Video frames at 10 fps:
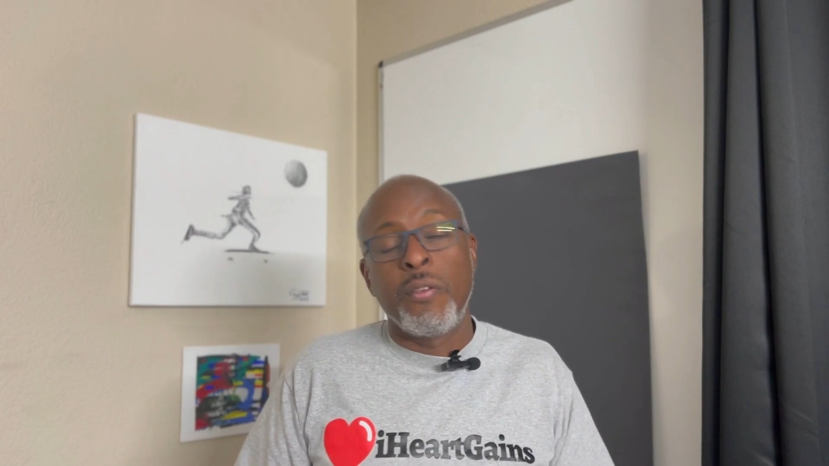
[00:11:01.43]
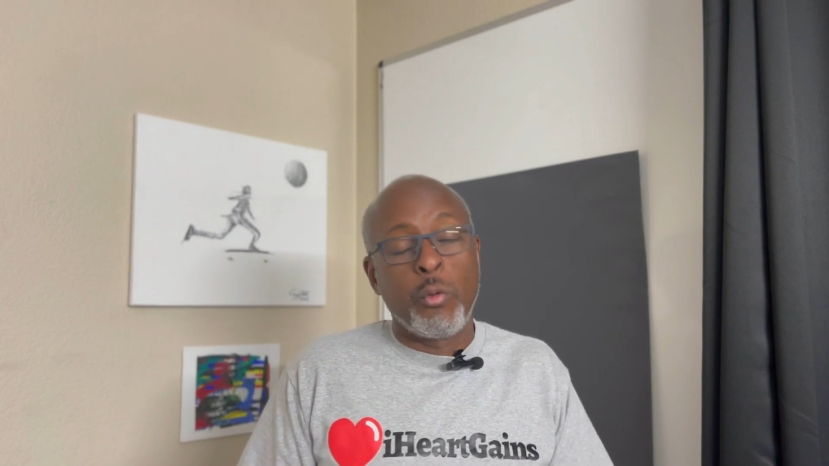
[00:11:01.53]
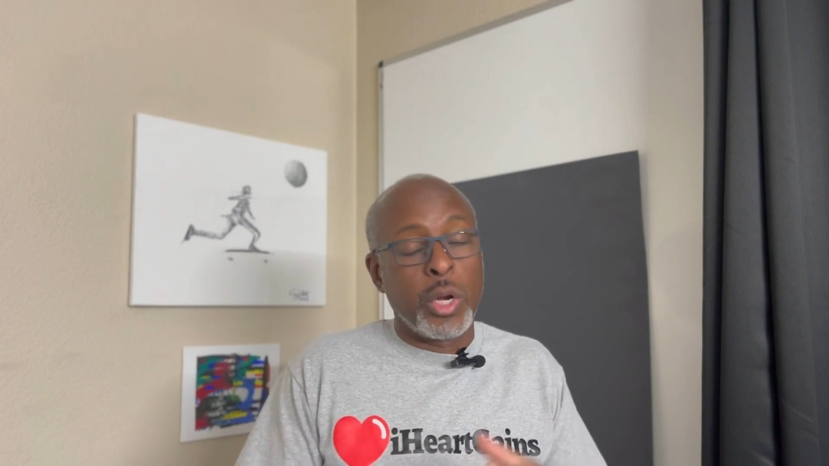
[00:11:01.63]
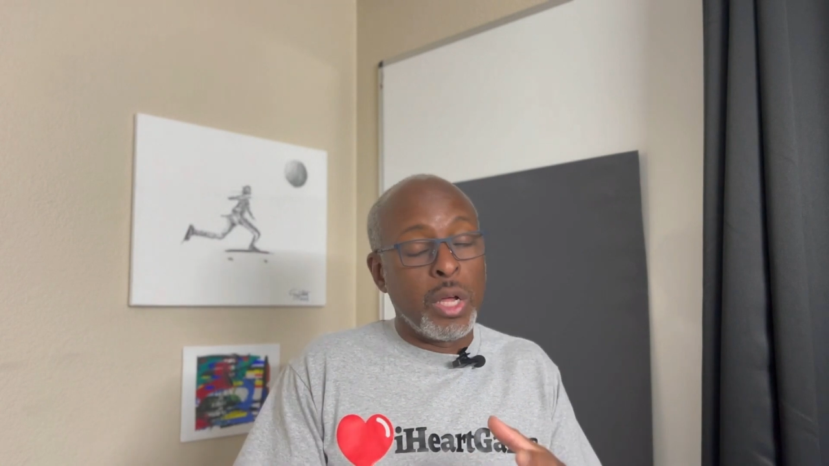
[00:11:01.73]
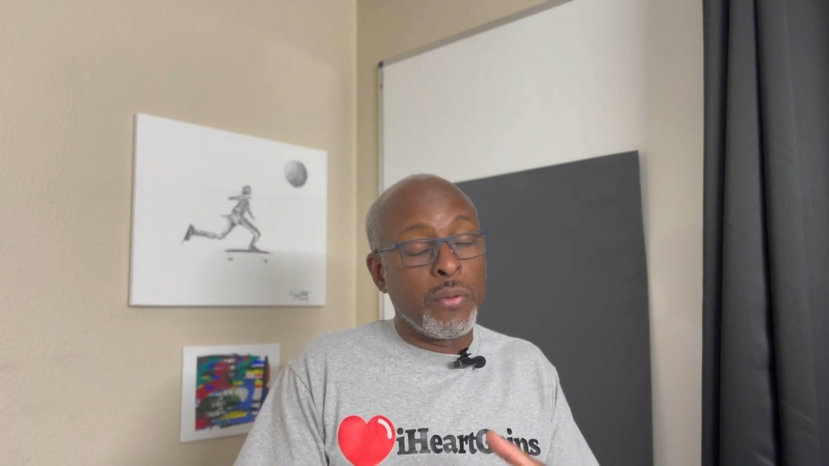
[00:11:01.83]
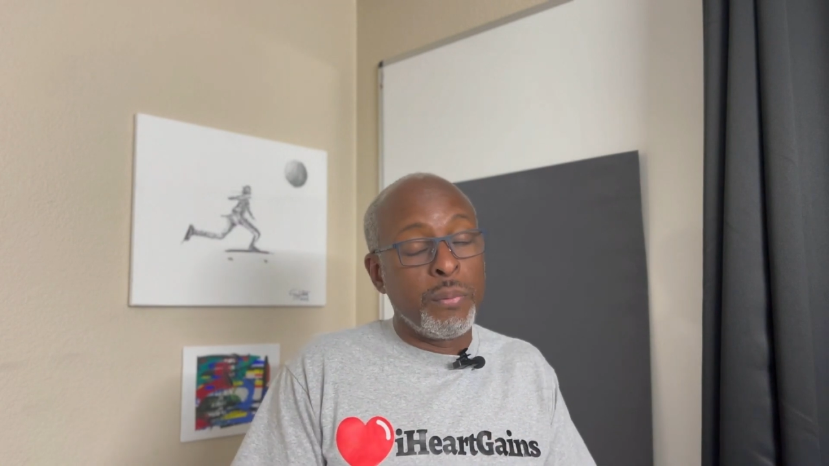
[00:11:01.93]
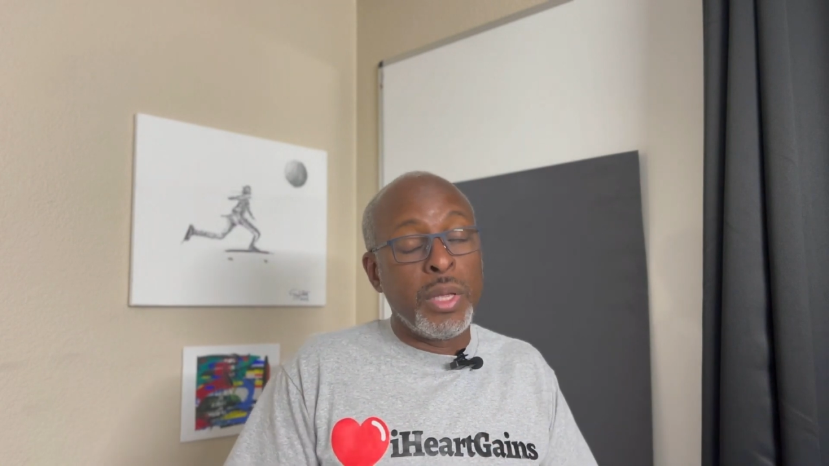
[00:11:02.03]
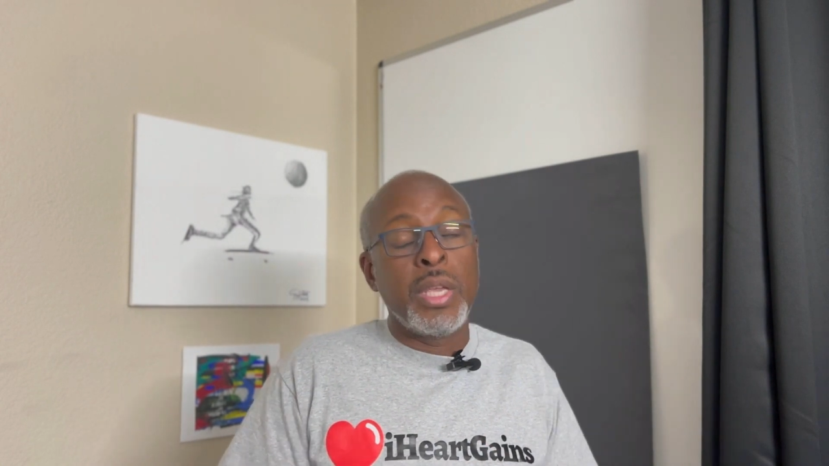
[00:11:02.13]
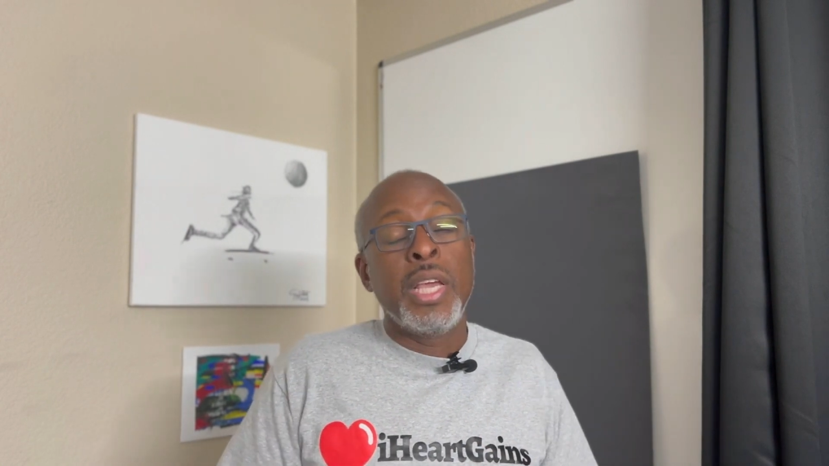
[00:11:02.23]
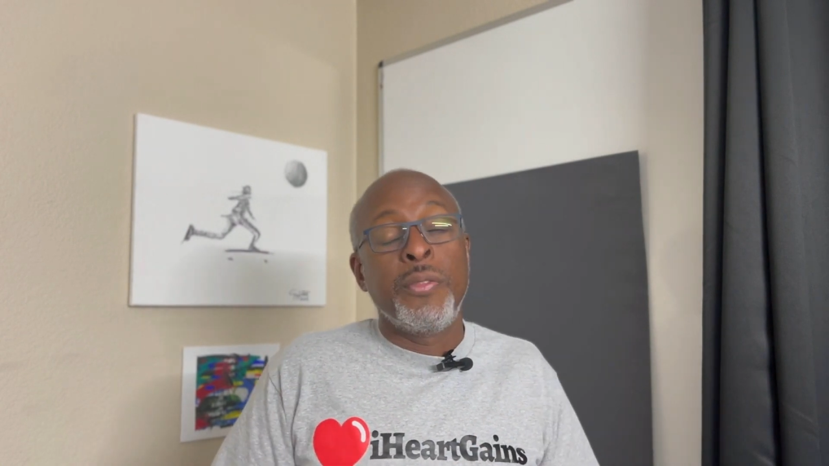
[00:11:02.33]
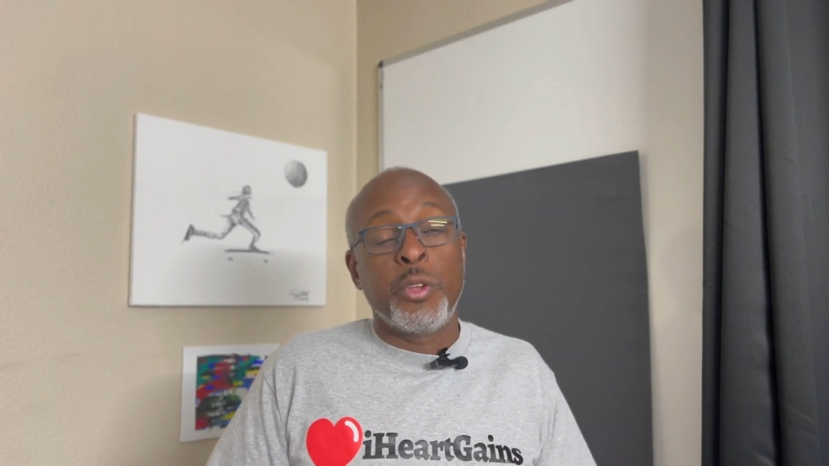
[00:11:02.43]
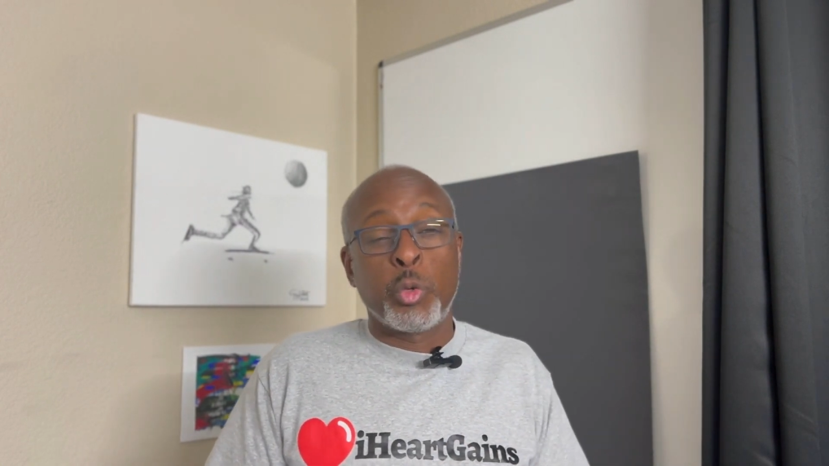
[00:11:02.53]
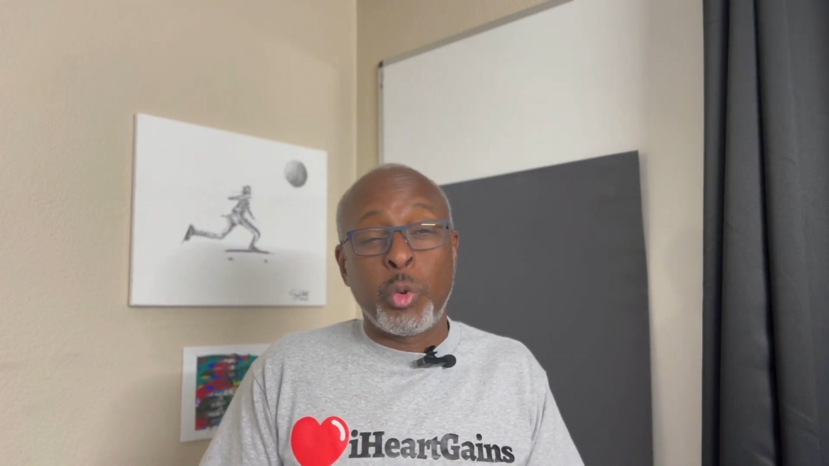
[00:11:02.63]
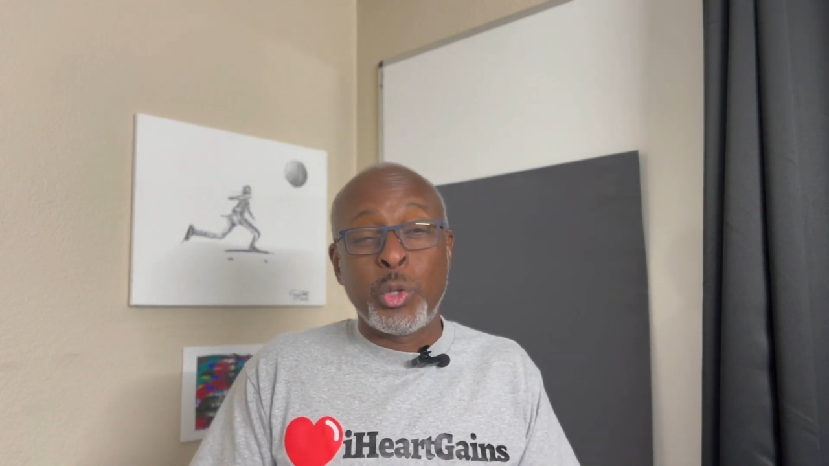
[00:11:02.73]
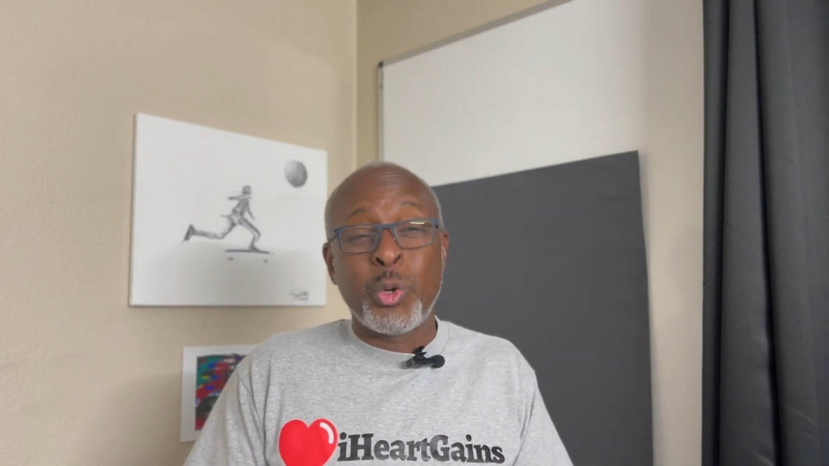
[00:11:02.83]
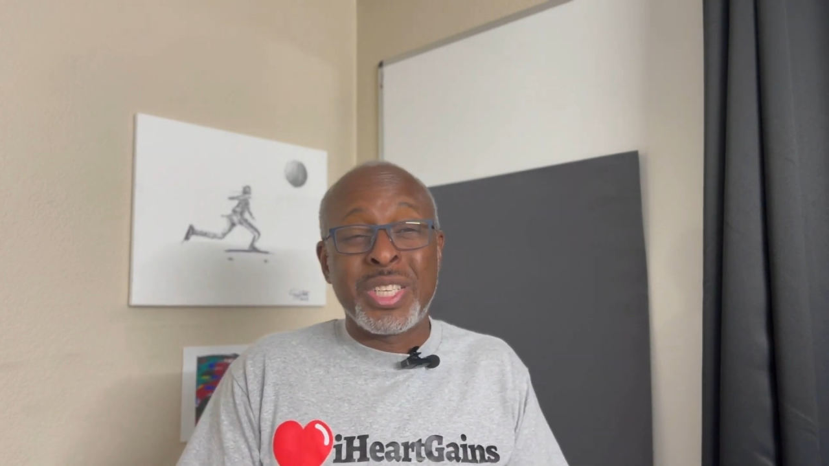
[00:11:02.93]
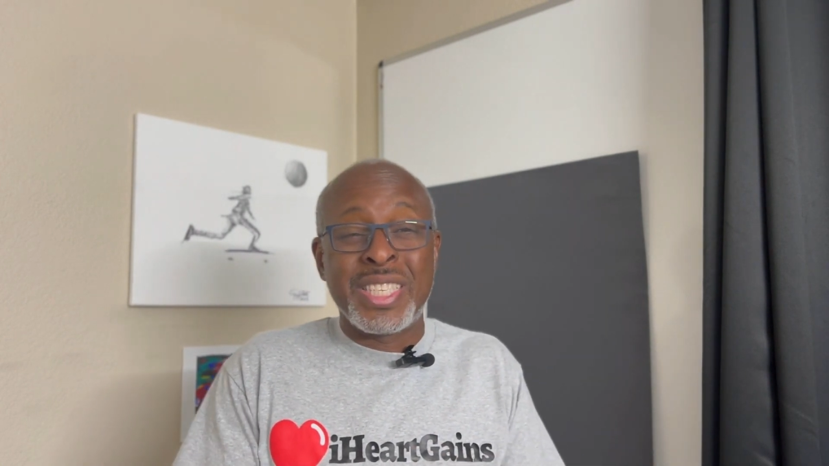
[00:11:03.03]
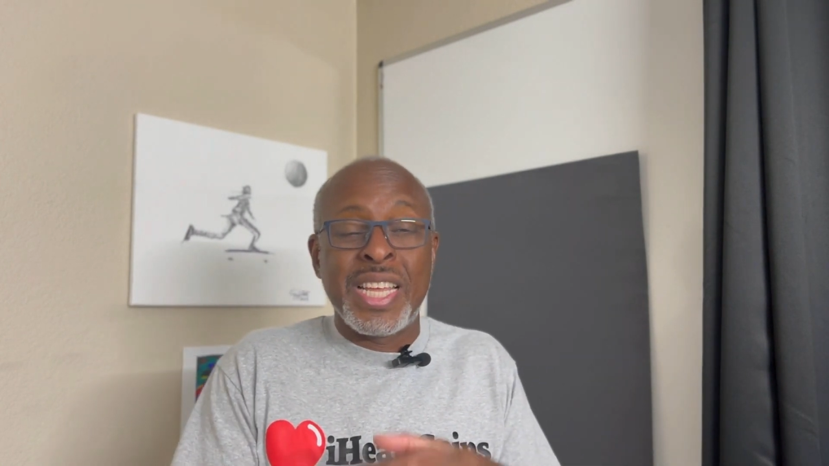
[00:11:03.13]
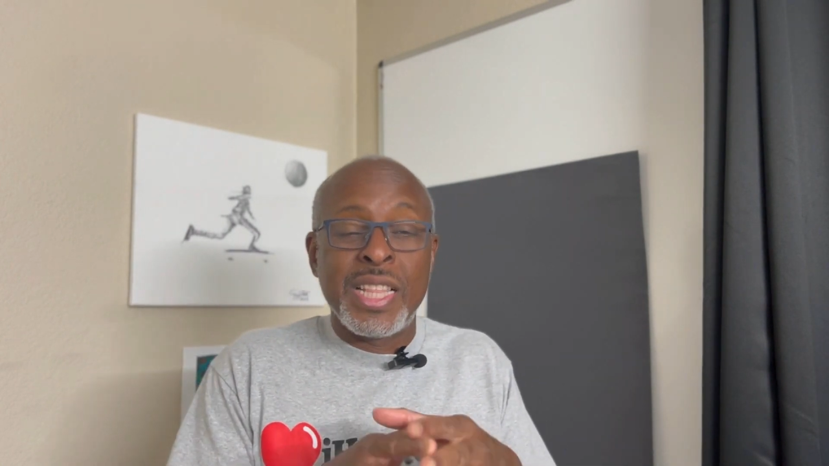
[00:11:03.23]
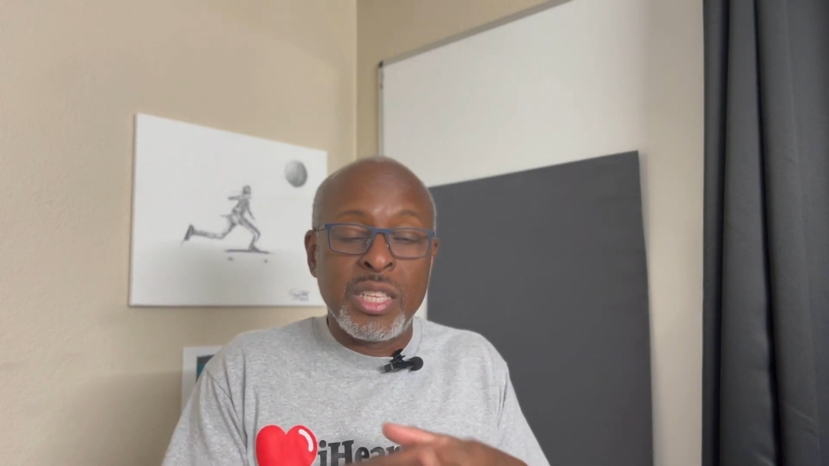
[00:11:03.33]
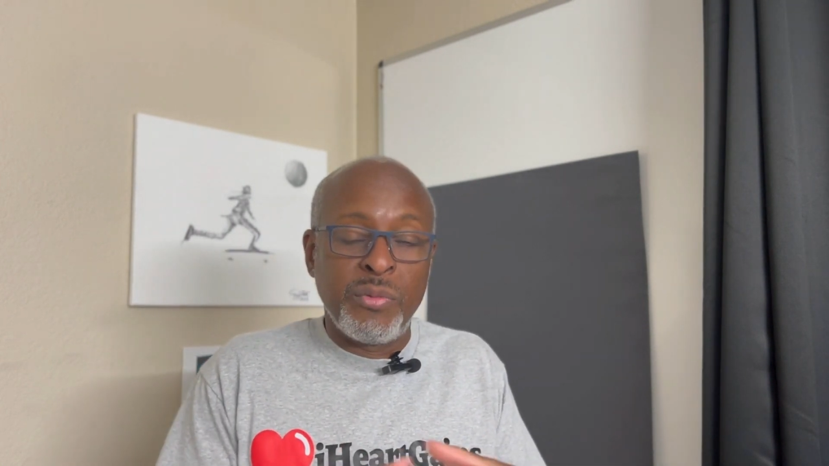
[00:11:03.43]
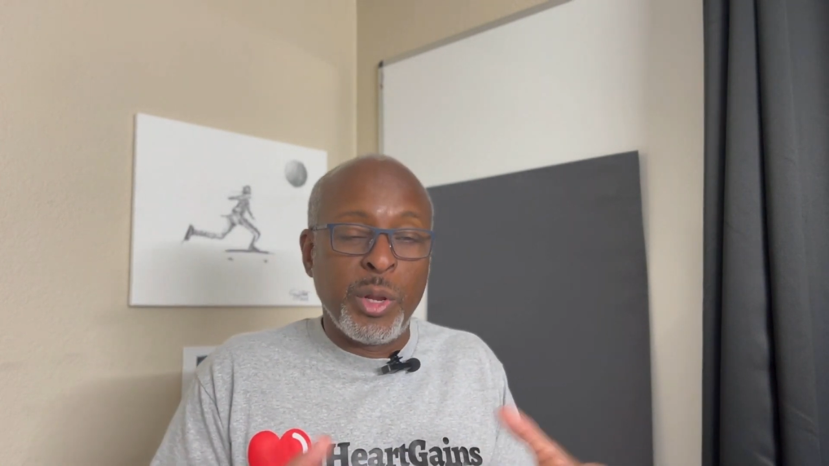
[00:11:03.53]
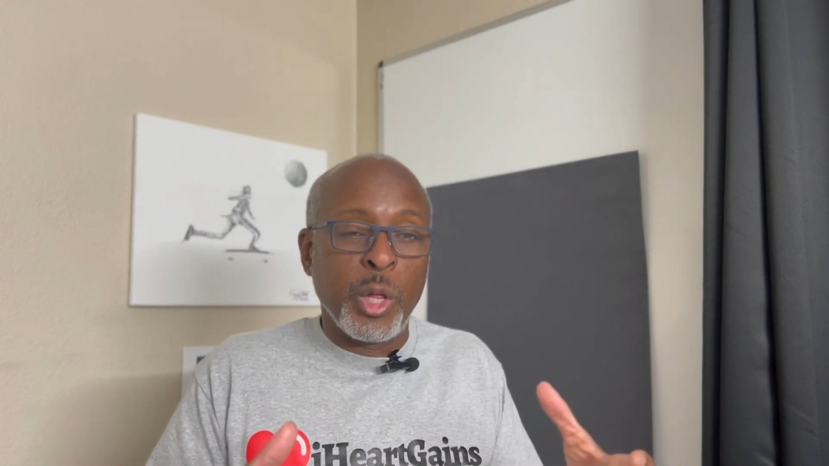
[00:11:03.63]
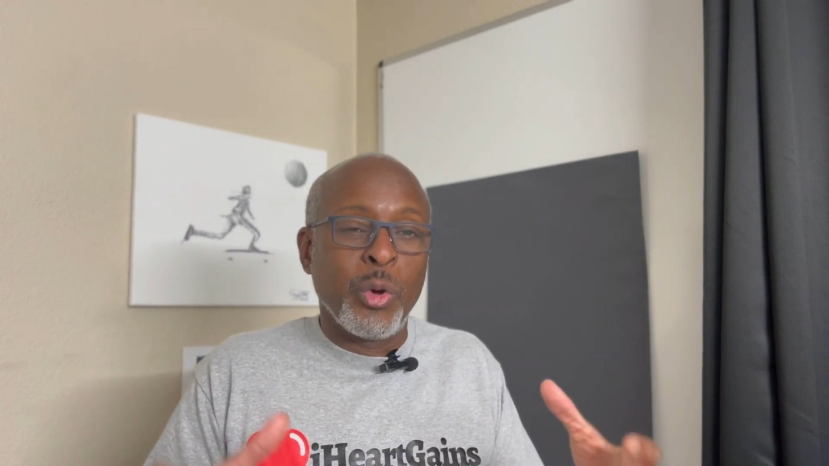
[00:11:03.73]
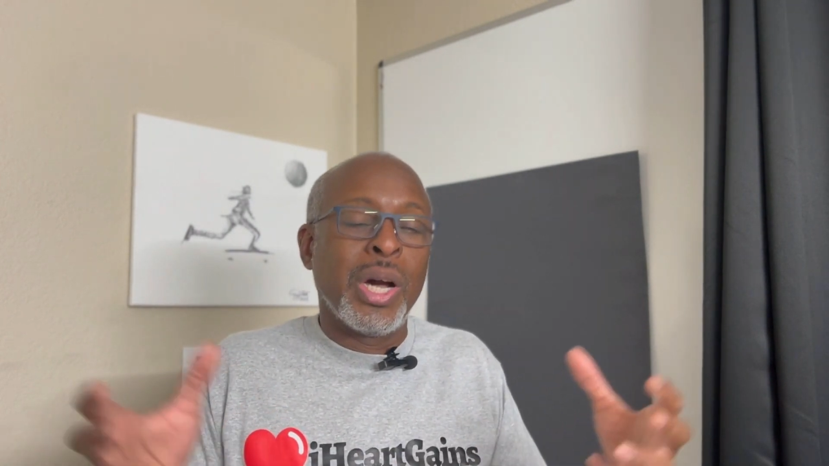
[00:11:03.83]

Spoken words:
you want to help me, there's resources in this video